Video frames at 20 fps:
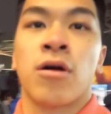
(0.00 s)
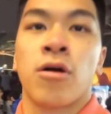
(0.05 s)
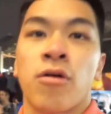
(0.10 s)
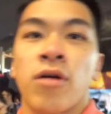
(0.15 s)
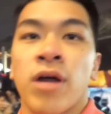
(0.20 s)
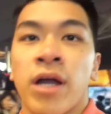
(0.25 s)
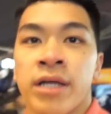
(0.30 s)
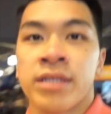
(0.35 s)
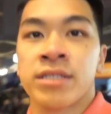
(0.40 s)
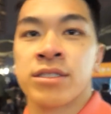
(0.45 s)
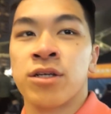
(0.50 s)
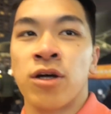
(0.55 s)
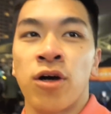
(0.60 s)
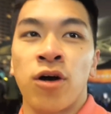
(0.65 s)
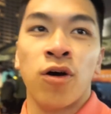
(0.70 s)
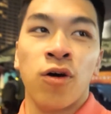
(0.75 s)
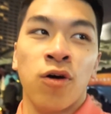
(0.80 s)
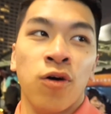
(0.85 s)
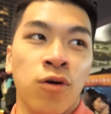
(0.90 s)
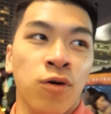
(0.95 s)
All right,
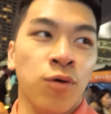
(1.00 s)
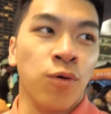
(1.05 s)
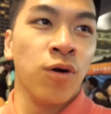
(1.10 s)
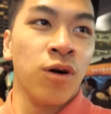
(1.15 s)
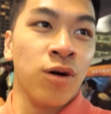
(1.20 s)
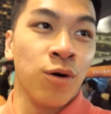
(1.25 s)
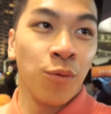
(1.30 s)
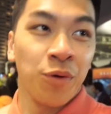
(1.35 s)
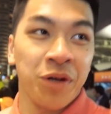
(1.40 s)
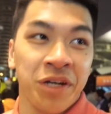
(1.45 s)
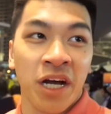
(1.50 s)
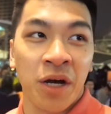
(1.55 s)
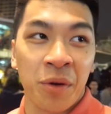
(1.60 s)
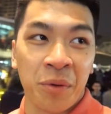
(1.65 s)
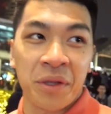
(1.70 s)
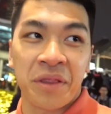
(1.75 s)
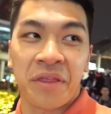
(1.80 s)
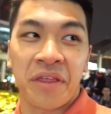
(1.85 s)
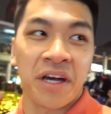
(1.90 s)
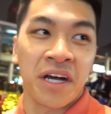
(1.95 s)
so we're done
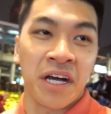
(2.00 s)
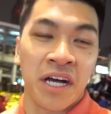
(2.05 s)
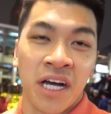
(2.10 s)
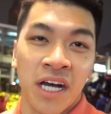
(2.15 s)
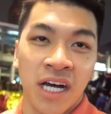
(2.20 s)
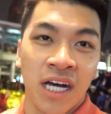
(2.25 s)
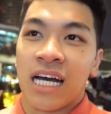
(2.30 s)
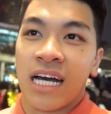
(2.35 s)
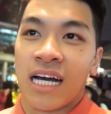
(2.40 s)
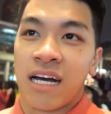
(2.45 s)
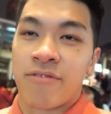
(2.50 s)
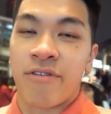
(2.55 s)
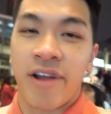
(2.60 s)
with the